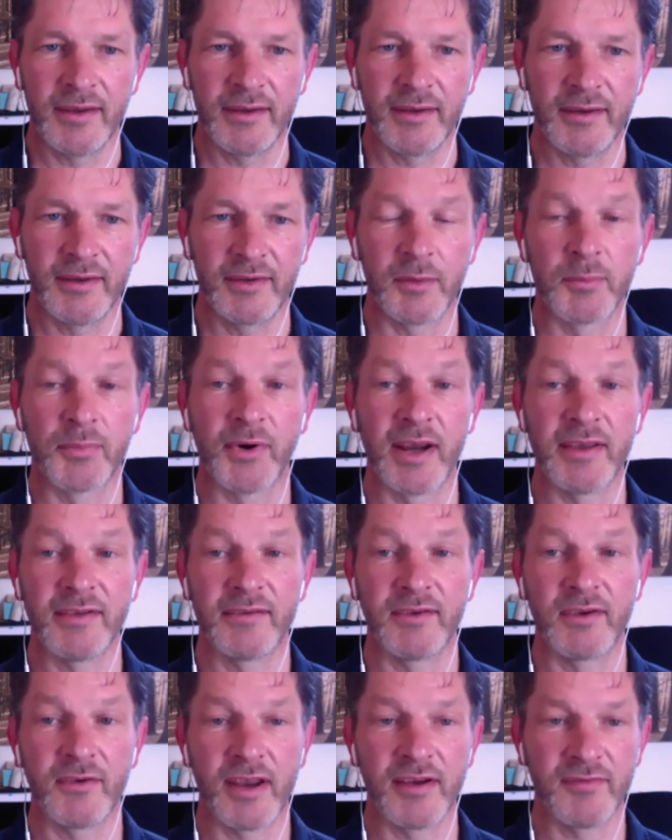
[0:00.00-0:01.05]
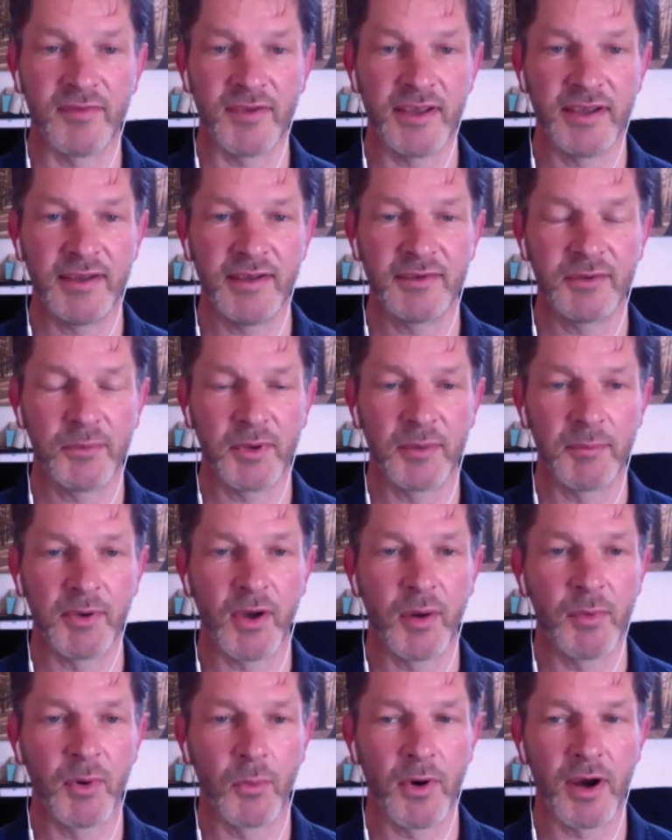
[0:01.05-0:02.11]
The breath is a great vehicle, so we can become
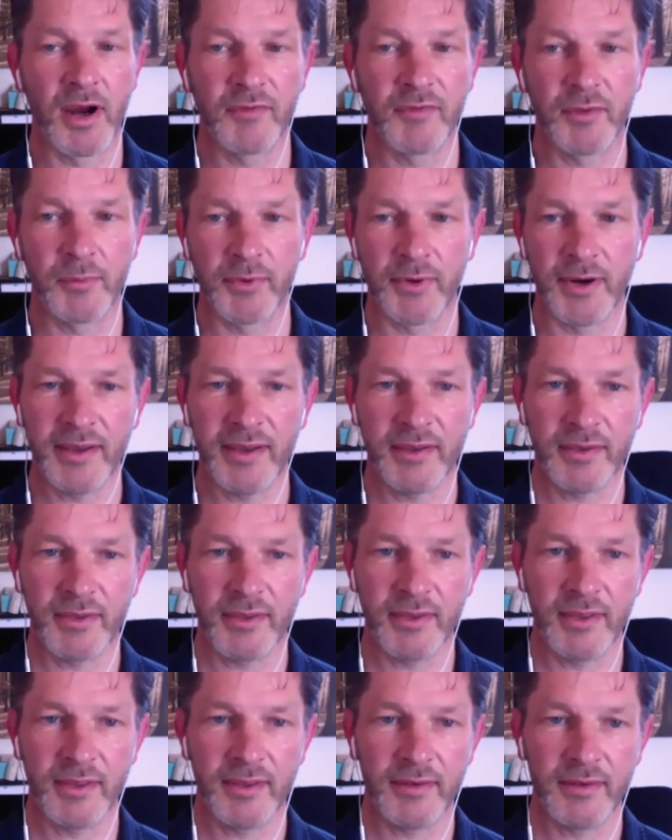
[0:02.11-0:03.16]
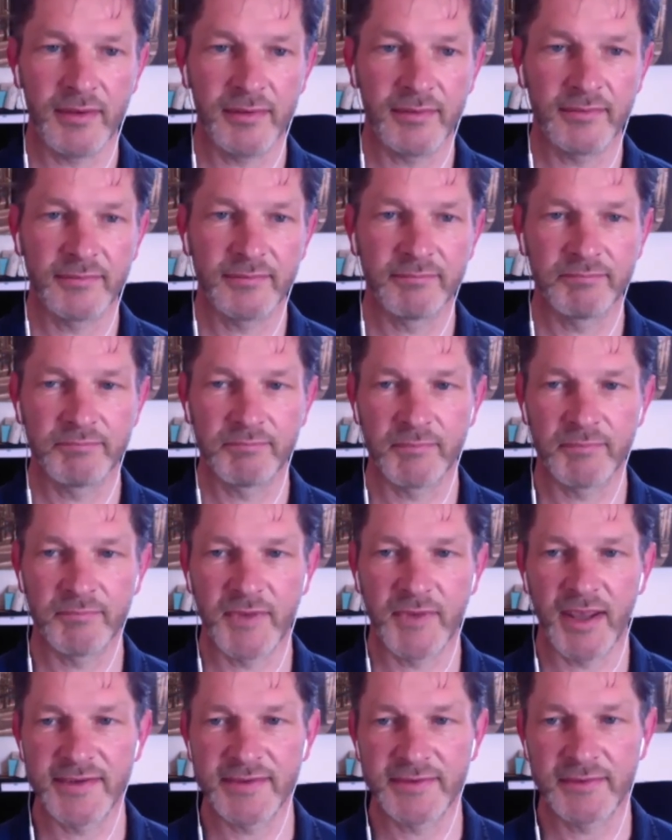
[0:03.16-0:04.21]
aware of the breath.
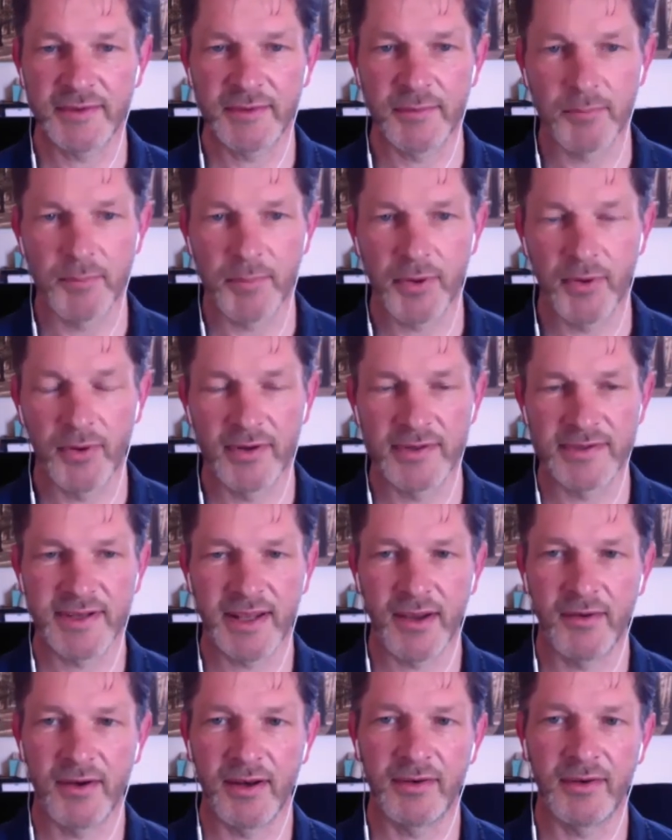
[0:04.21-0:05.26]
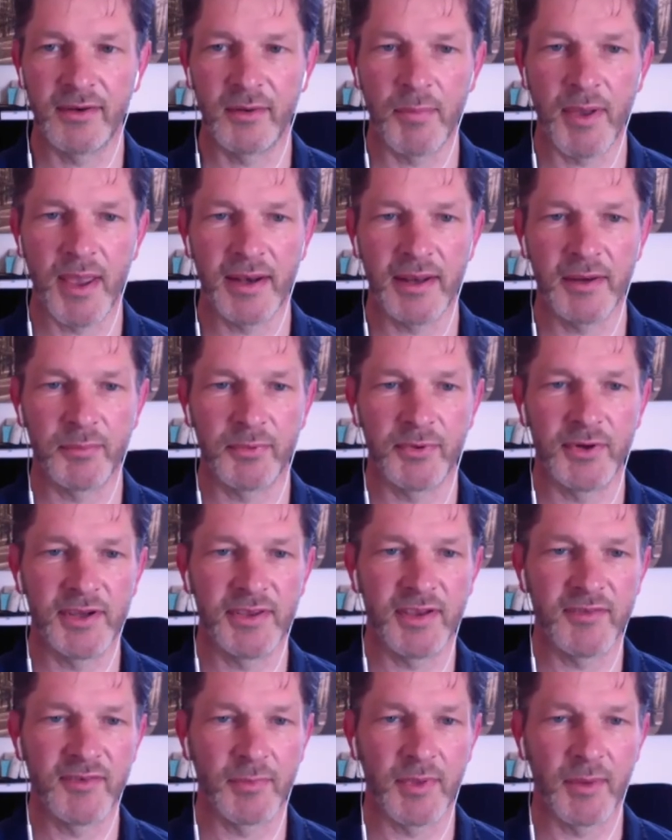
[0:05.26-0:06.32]
Nice to pull us down into the belly, breathing
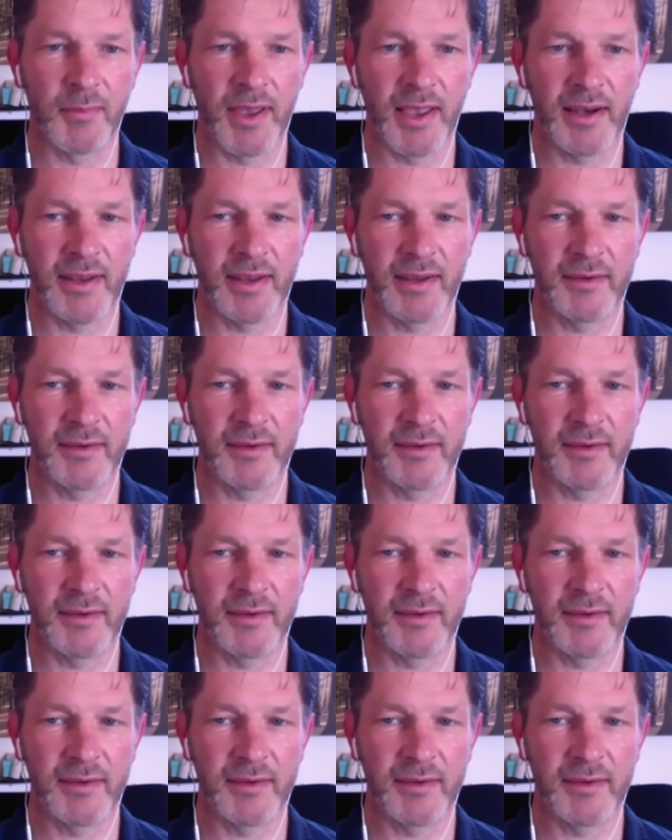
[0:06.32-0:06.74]
from the belly,